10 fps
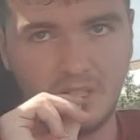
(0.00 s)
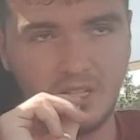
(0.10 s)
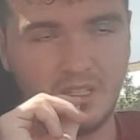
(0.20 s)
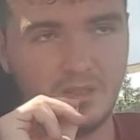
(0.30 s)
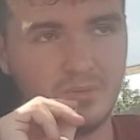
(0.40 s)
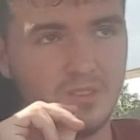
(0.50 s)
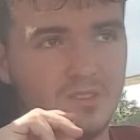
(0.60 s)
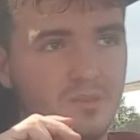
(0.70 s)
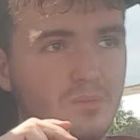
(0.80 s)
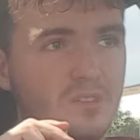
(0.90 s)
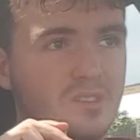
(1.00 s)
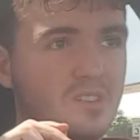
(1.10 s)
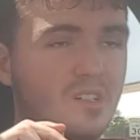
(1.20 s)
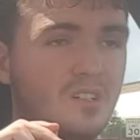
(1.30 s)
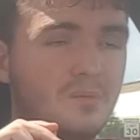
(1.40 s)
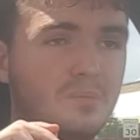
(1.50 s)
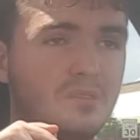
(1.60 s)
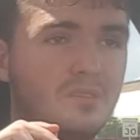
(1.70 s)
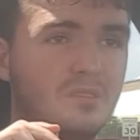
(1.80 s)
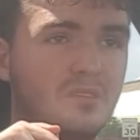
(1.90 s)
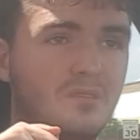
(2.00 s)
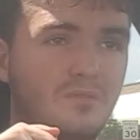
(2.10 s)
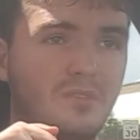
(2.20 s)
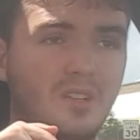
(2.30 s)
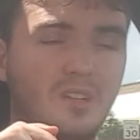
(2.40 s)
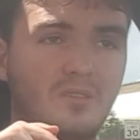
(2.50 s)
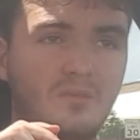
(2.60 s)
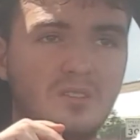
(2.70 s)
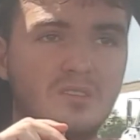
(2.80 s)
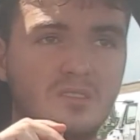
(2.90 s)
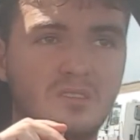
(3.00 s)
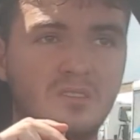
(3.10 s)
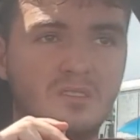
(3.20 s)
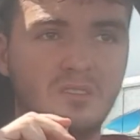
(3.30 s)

I kept a similar setup for that reason.